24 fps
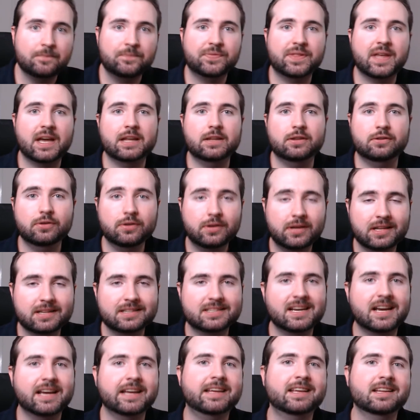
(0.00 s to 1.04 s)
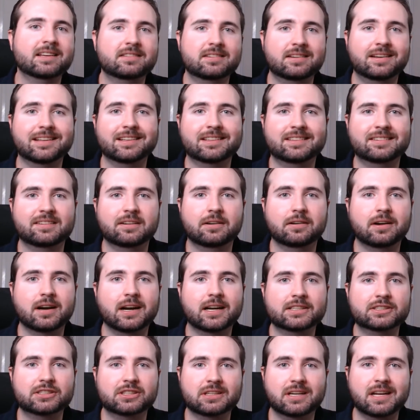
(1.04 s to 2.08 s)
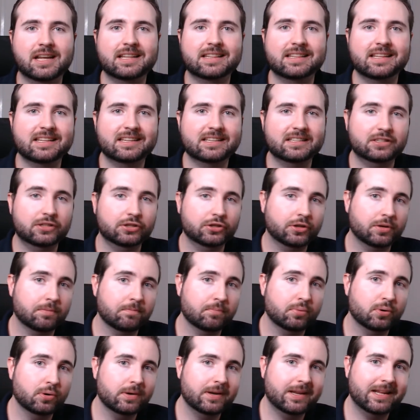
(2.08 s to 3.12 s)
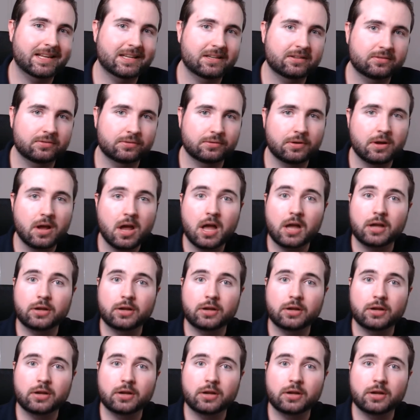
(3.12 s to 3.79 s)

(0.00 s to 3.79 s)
that you can take into consideration and then you can put into